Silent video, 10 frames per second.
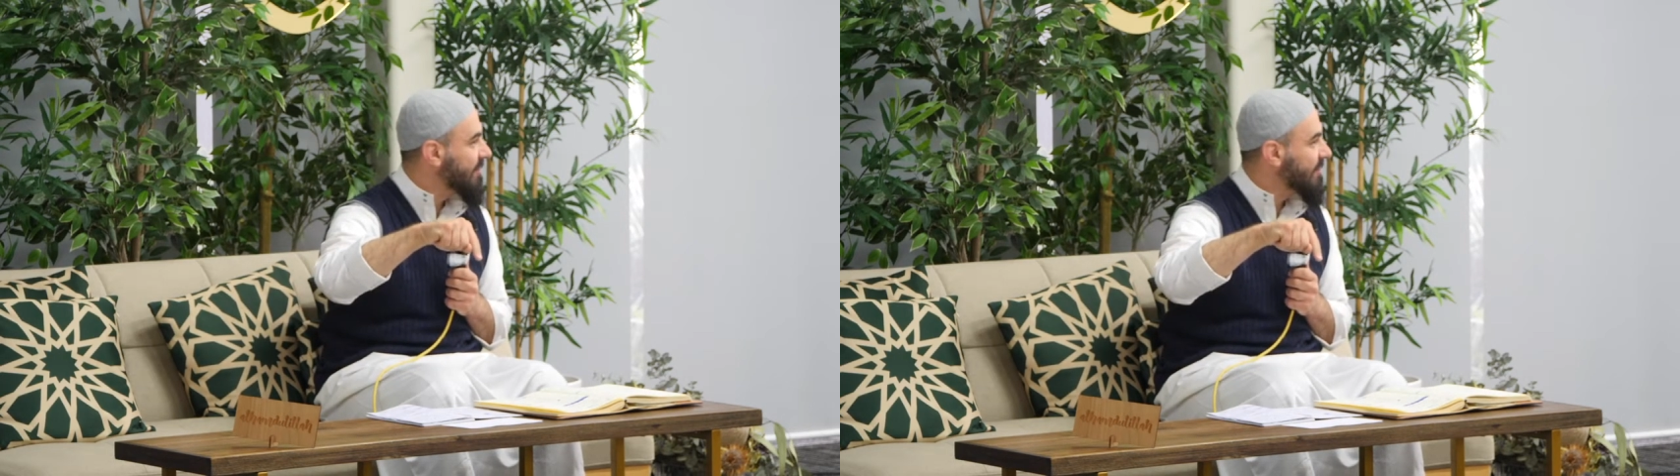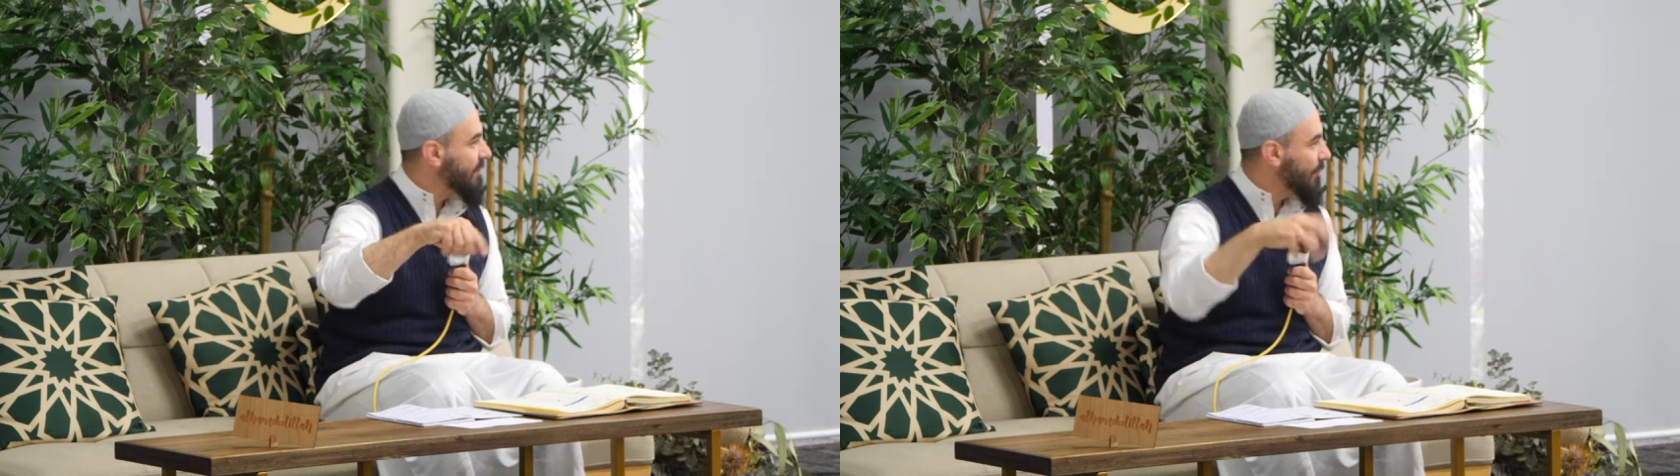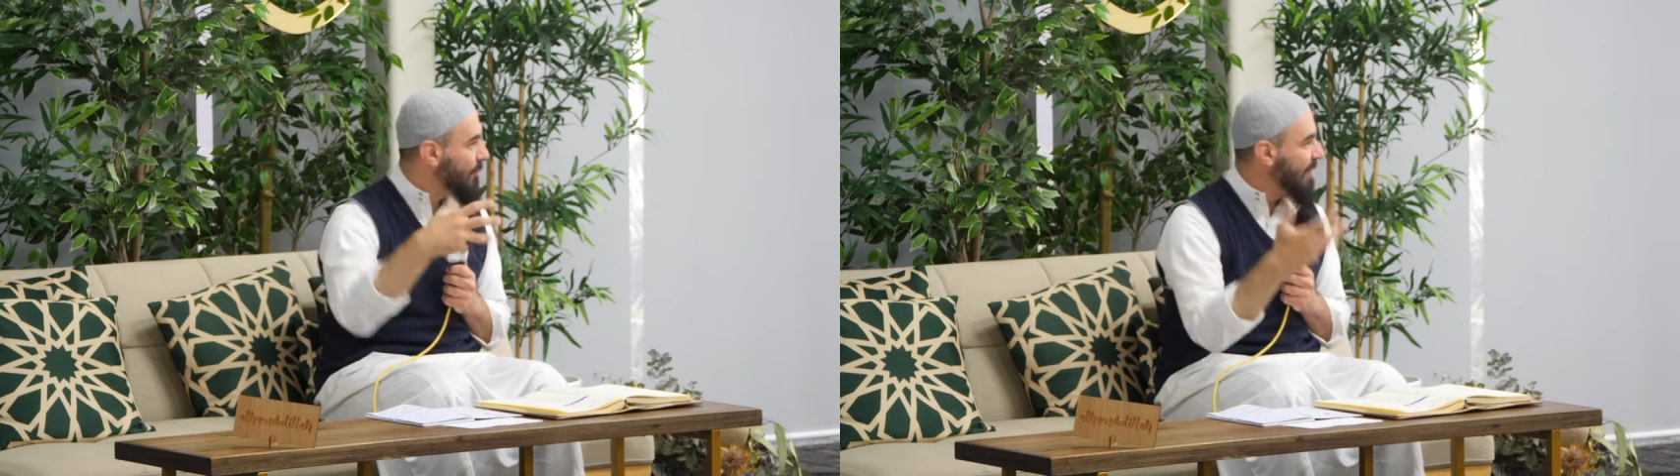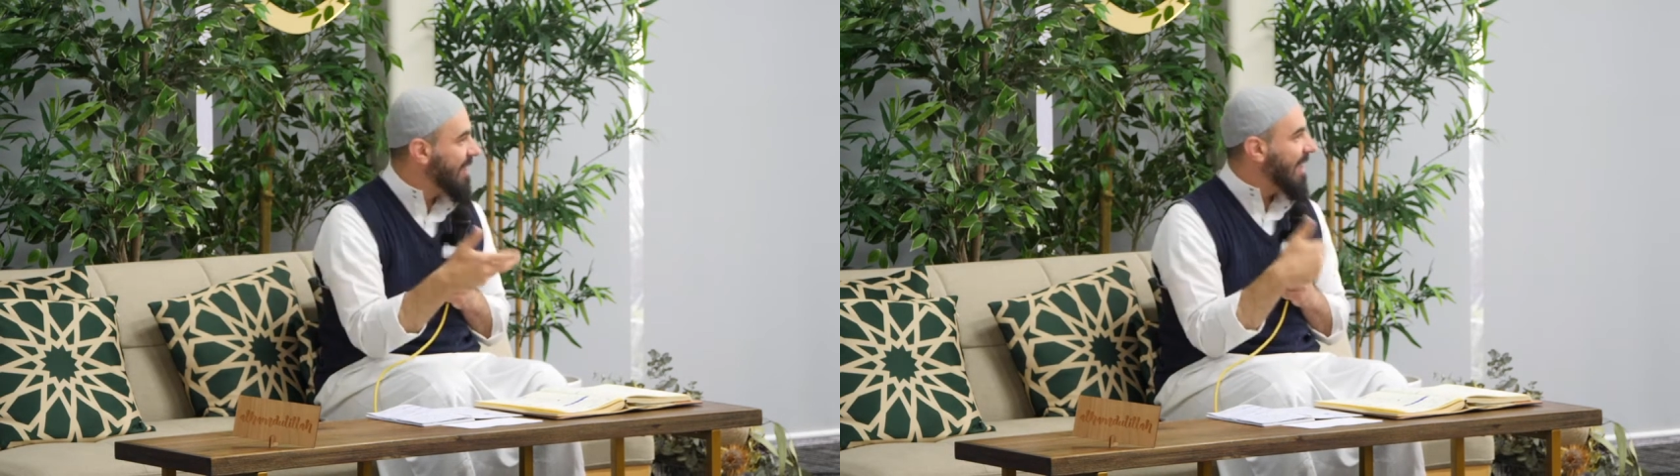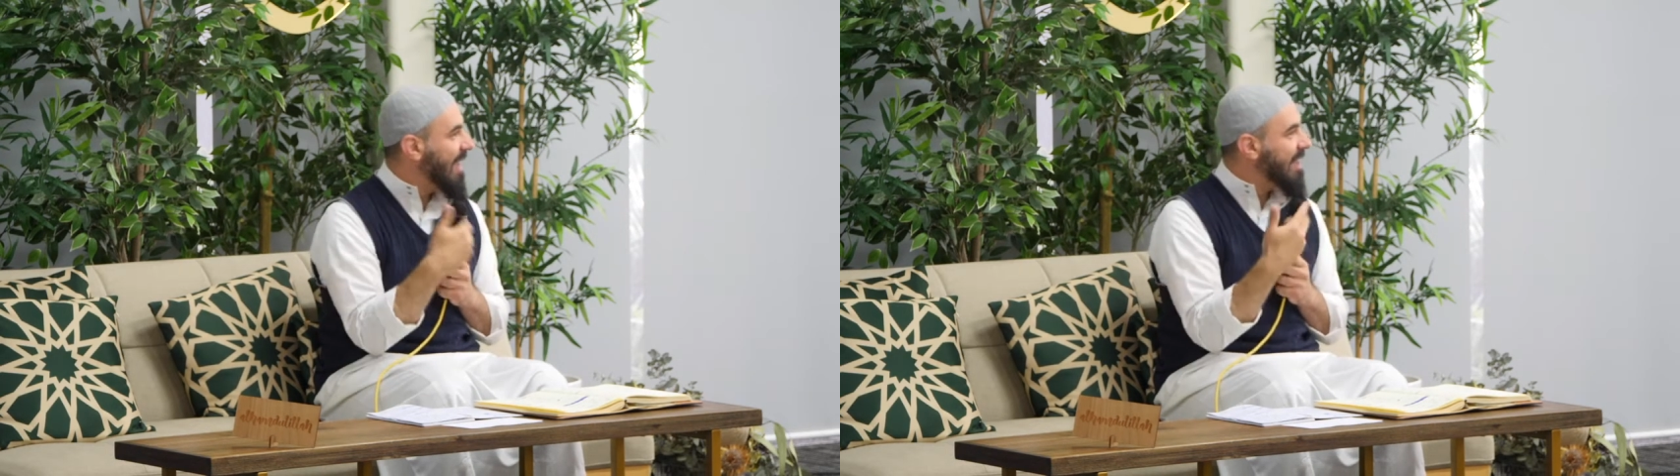So
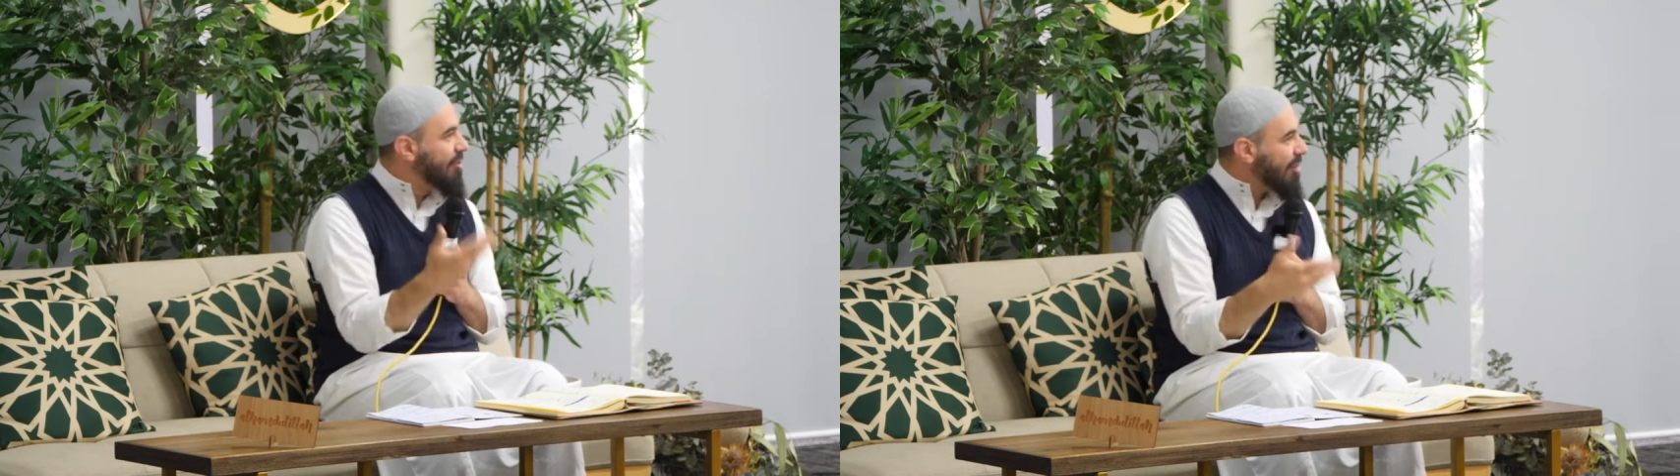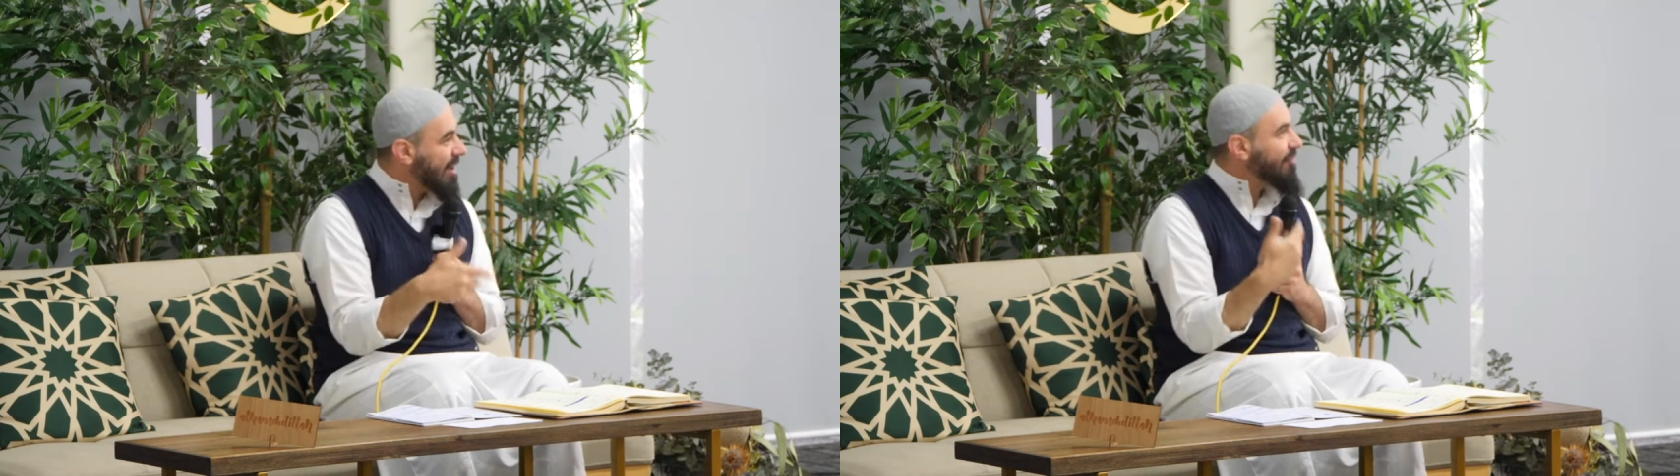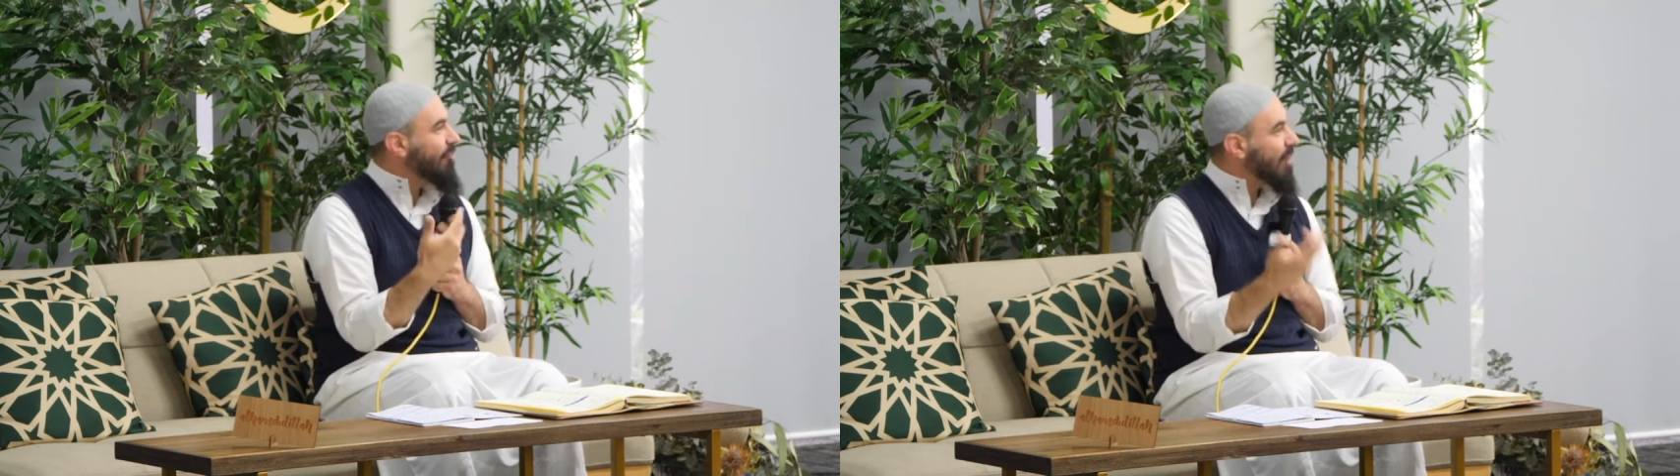a grateful